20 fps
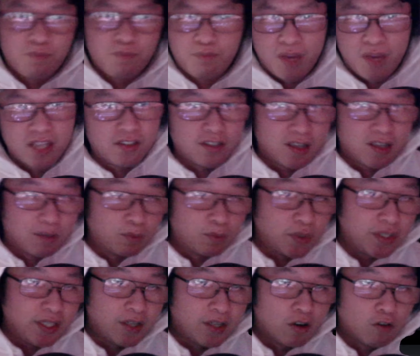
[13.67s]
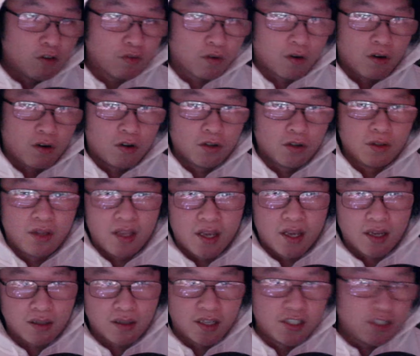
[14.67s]
basically completely overhauled the
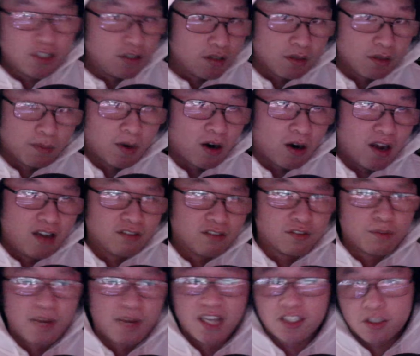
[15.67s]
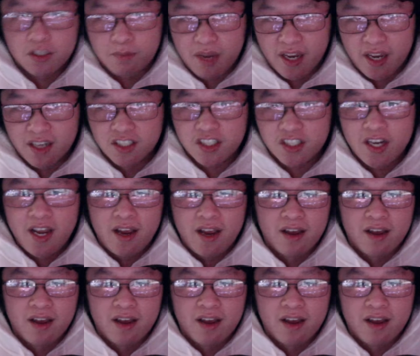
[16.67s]
Legends of the Mara information page.